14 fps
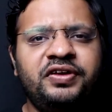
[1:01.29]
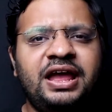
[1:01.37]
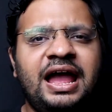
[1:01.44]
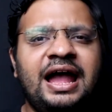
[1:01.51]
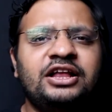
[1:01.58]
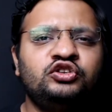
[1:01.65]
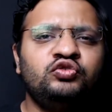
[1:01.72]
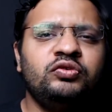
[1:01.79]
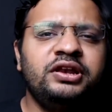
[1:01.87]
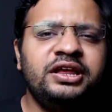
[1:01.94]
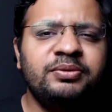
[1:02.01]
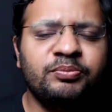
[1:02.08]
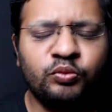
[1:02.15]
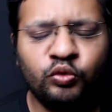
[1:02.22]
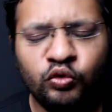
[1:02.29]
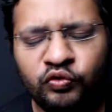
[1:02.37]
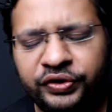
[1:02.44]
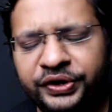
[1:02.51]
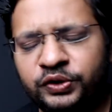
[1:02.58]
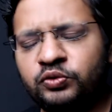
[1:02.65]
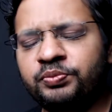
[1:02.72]
we actually
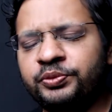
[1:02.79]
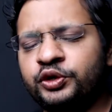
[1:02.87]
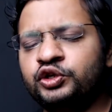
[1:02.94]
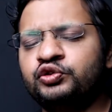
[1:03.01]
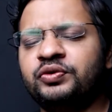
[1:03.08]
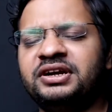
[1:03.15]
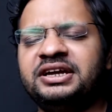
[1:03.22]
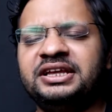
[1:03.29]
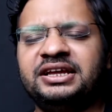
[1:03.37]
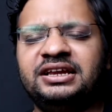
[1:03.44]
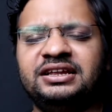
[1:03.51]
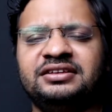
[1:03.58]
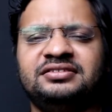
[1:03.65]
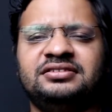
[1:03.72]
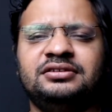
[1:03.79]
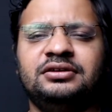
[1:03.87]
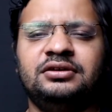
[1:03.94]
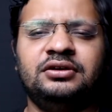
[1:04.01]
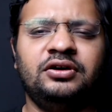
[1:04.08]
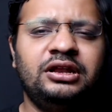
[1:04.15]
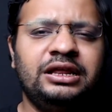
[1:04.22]
move into mutual TLS
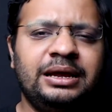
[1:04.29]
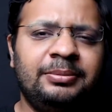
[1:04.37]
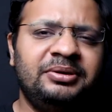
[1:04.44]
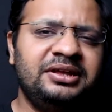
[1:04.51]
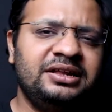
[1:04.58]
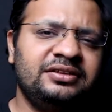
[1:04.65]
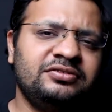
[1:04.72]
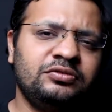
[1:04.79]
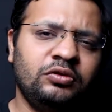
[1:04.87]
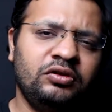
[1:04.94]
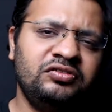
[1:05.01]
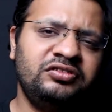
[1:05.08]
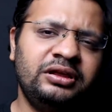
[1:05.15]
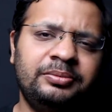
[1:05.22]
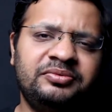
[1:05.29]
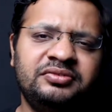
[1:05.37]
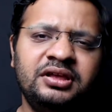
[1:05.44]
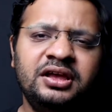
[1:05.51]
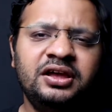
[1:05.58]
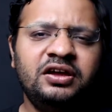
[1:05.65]
uh, or the MTLS concepts,